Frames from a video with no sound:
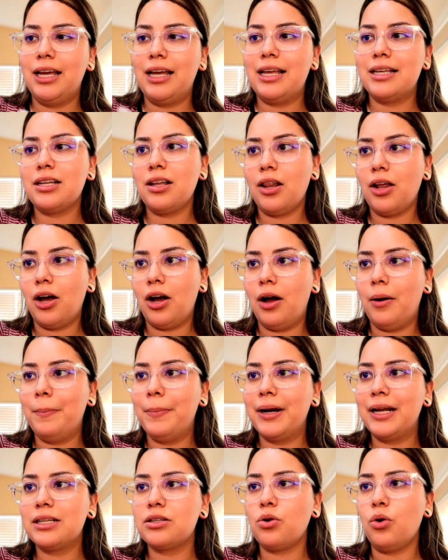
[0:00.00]
is a lot,
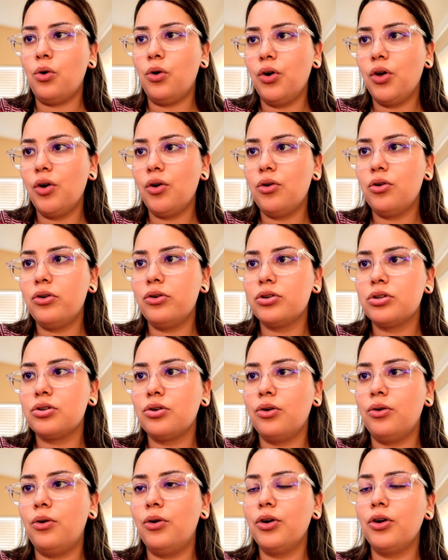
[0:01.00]
but it's oil,
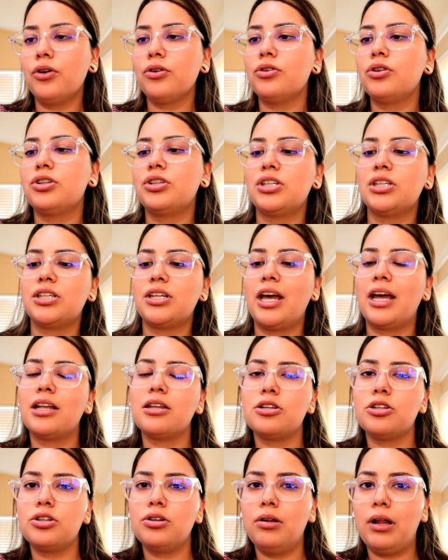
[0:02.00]
so oil
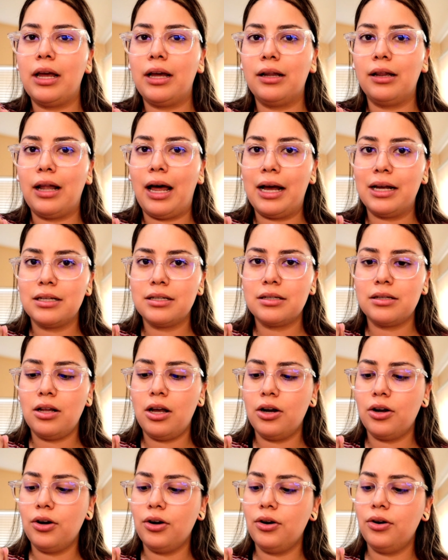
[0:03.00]
tends to like last
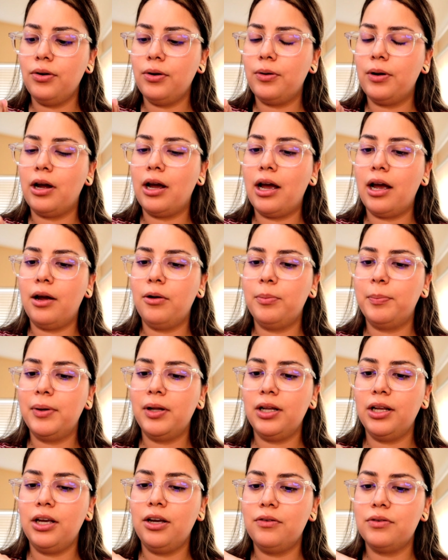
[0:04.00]
longer, I
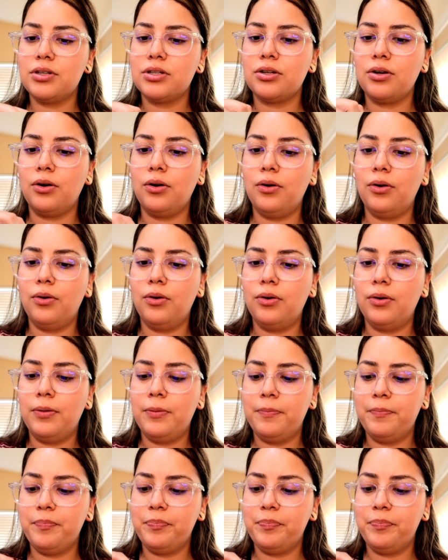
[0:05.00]
believe. So,